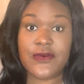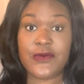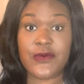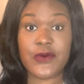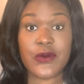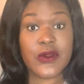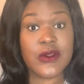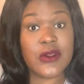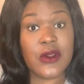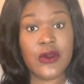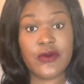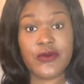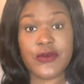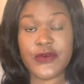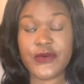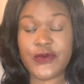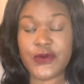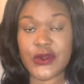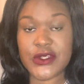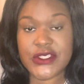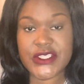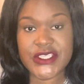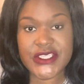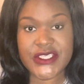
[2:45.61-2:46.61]
over
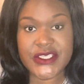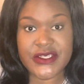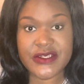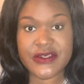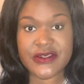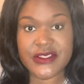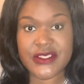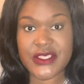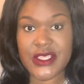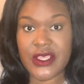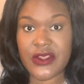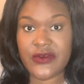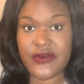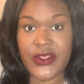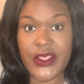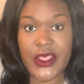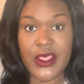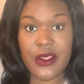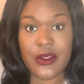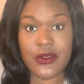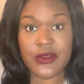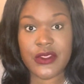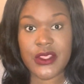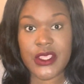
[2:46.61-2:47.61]
14 years of
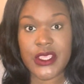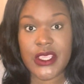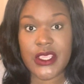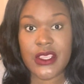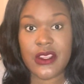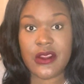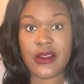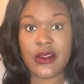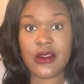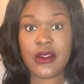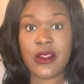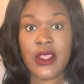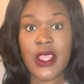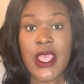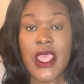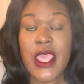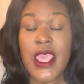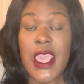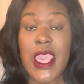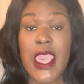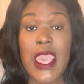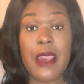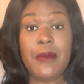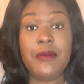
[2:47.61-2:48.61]
healthcare
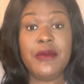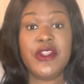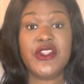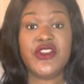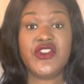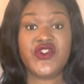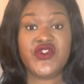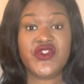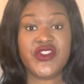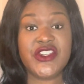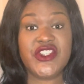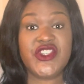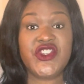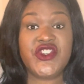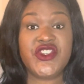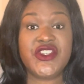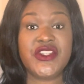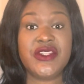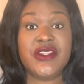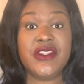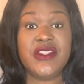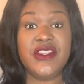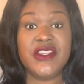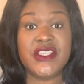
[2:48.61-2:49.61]

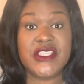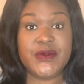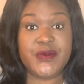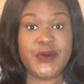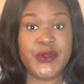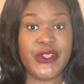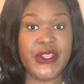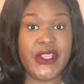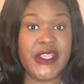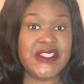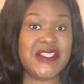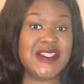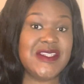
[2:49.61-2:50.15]
administration experience.